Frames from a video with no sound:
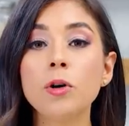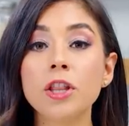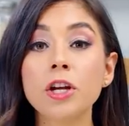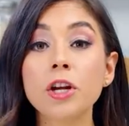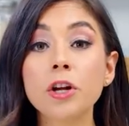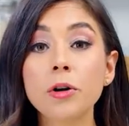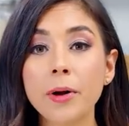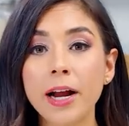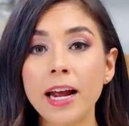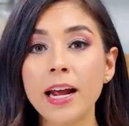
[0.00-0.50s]
with a
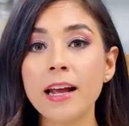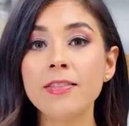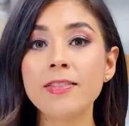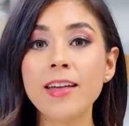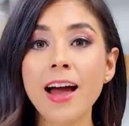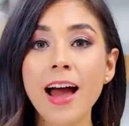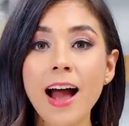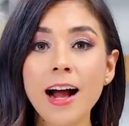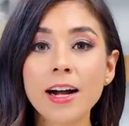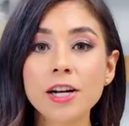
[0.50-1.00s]
grain,
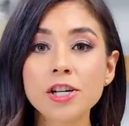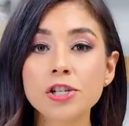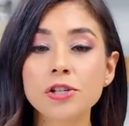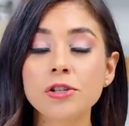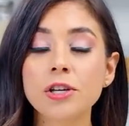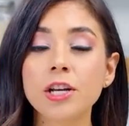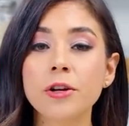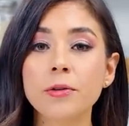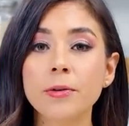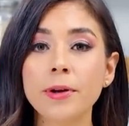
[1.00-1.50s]
that
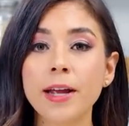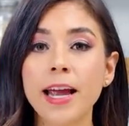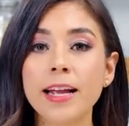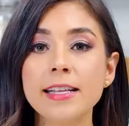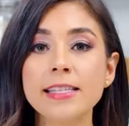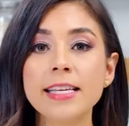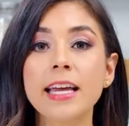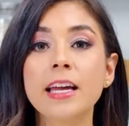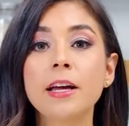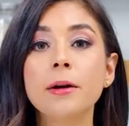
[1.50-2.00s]
actually
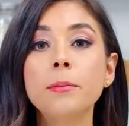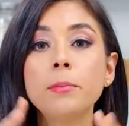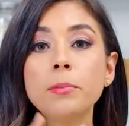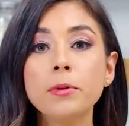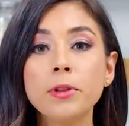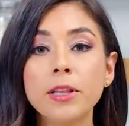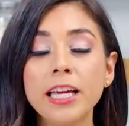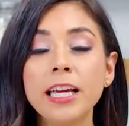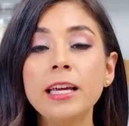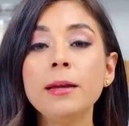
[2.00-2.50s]
creates a
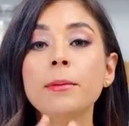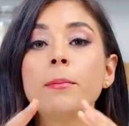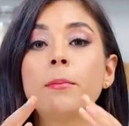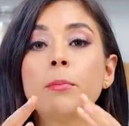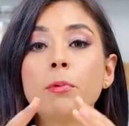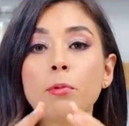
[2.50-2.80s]
complete